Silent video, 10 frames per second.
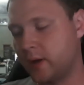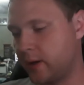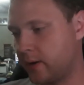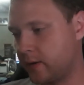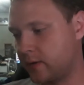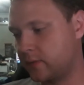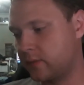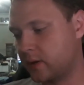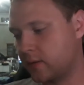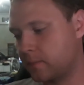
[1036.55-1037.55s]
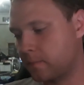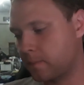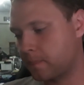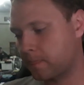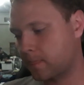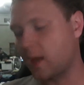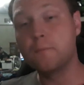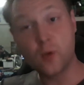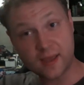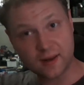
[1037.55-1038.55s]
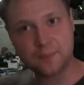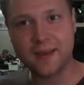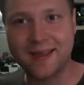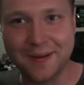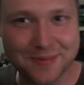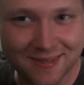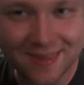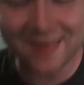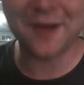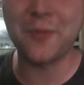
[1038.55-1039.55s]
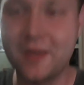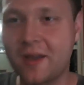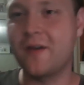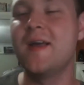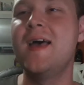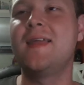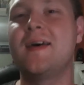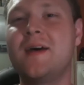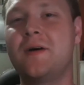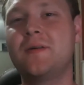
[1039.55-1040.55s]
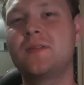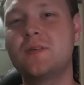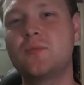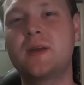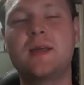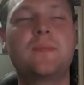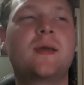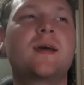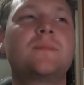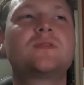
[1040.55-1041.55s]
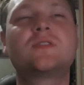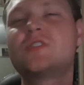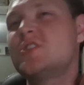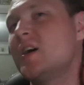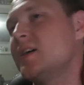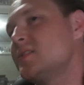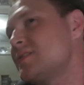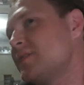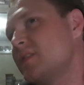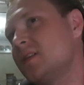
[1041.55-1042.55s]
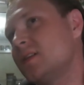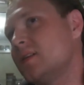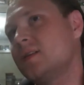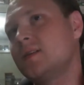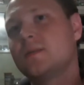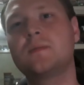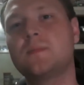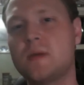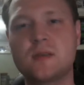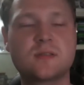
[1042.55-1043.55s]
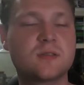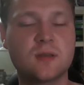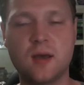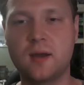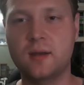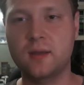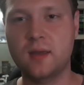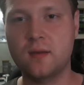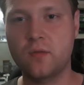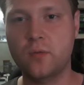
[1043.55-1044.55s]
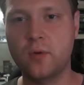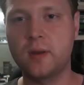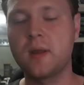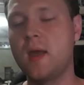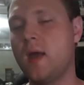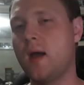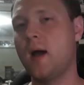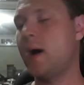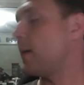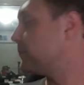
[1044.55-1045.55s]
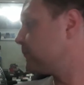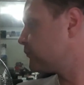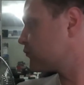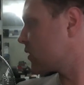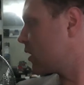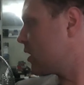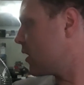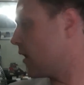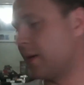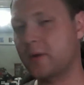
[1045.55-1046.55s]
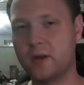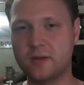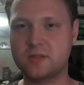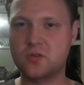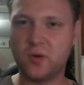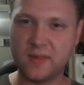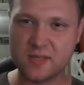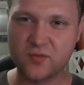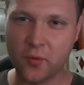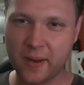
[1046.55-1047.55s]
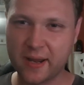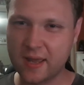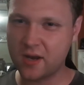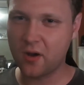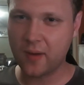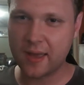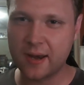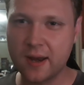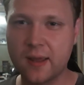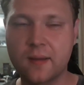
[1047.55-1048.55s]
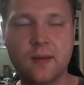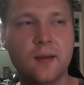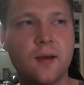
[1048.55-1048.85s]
Friggin' weekly pickups. There we go. Now the weekly pickups, just for me getting through it. I'm gonna just do it in this format again, no editing.